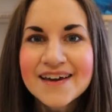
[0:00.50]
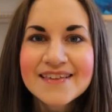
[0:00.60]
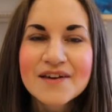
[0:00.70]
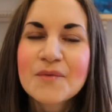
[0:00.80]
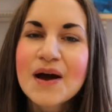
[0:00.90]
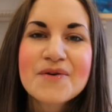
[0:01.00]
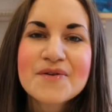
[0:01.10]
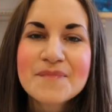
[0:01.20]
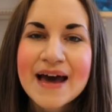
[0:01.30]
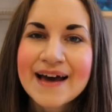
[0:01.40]
guys,
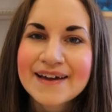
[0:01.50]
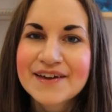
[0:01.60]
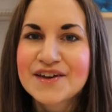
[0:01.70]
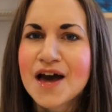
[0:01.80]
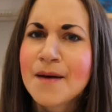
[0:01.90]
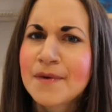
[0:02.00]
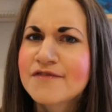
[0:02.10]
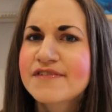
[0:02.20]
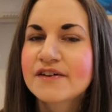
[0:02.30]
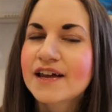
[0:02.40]
welcome back.
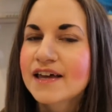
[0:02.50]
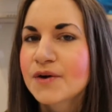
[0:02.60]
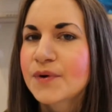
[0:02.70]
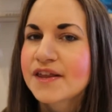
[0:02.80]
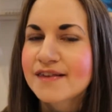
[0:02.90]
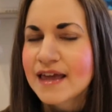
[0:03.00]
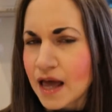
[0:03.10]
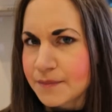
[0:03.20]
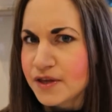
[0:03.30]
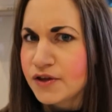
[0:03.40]
I feel like I want to say
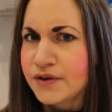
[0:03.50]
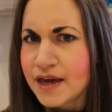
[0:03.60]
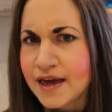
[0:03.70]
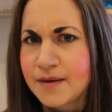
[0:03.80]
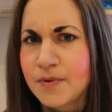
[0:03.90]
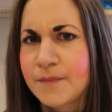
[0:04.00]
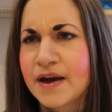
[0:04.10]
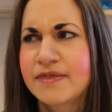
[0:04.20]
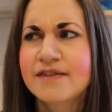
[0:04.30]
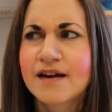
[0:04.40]
Happy New Year, but
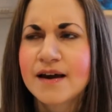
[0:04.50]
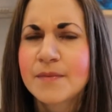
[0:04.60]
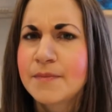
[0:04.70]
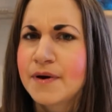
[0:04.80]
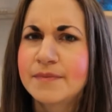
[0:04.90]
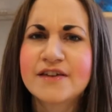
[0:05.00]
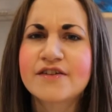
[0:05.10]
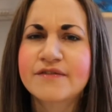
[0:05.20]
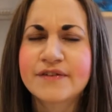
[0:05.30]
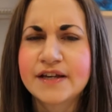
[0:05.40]
by the time I
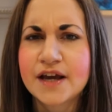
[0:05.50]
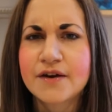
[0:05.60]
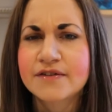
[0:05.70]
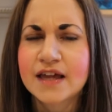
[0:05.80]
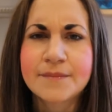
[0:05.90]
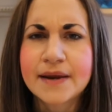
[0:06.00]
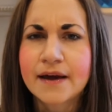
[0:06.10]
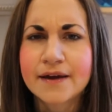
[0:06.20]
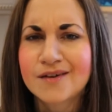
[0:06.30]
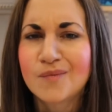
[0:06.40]
publish this video, it's going to be
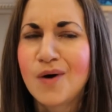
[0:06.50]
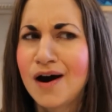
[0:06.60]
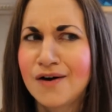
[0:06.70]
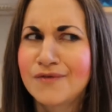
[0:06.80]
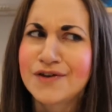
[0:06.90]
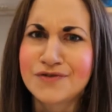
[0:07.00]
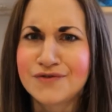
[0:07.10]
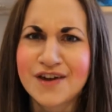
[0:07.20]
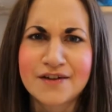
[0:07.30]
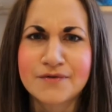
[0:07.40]
like halfway
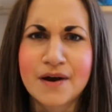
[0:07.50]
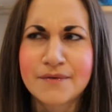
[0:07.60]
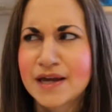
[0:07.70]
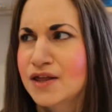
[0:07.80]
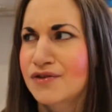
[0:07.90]
through January.